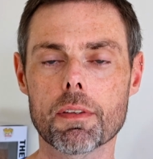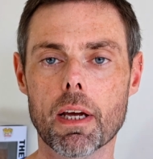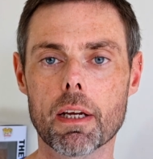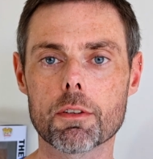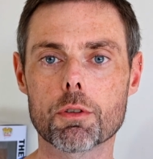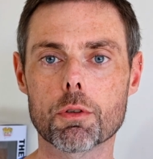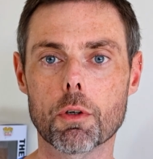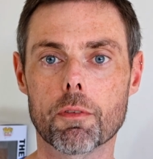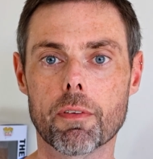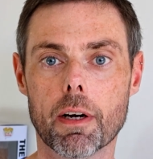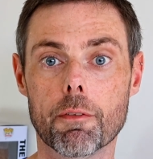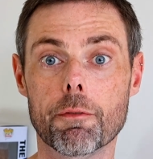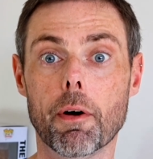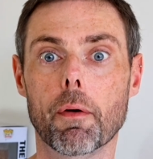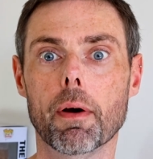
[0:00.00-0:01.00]
that sort of had
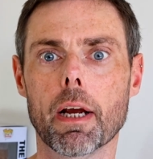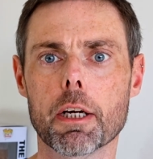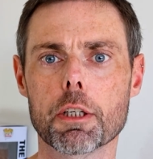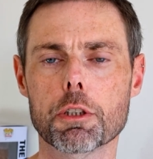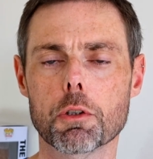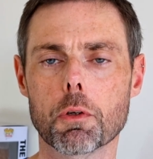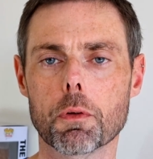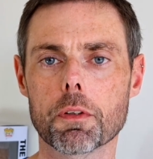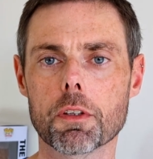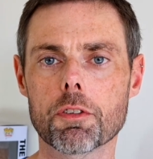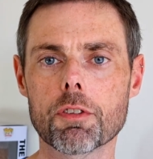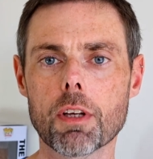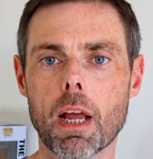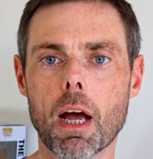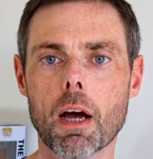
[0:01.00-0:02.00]
a variation on the
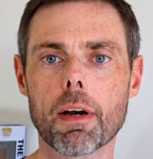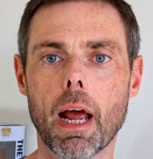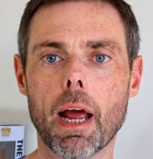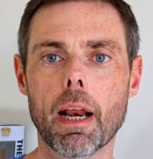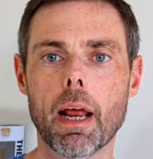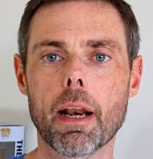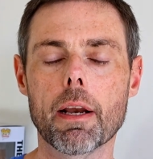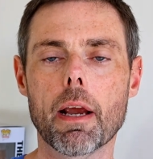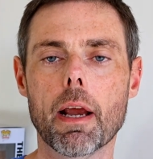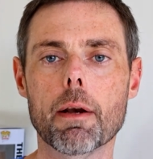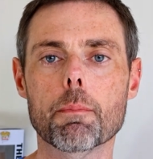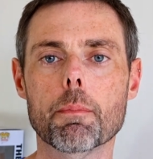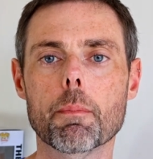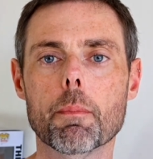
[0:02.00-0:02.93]
sound, and it